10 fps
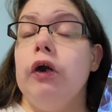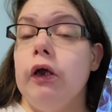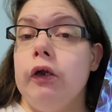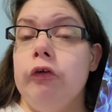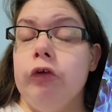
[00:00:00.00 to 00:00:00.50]
her
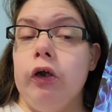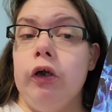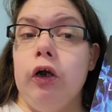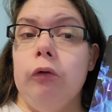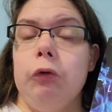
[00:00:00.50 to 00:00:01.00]
knight in
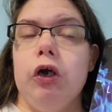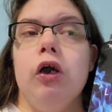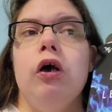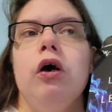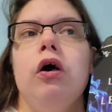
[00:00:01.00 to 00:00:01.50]
shining armor.
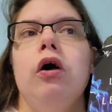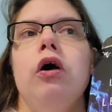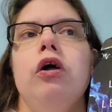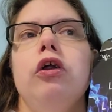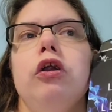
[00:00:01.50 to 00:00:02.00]

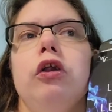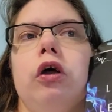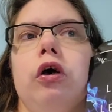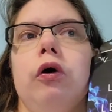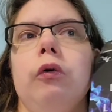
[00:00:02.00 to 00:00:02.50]

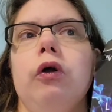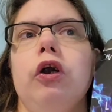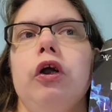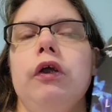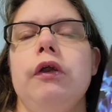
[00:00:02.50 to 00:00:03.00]
So
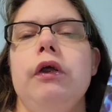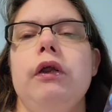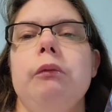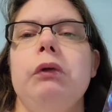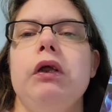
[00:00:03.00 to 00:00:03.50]

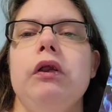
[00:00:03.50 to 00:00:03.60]
Hercules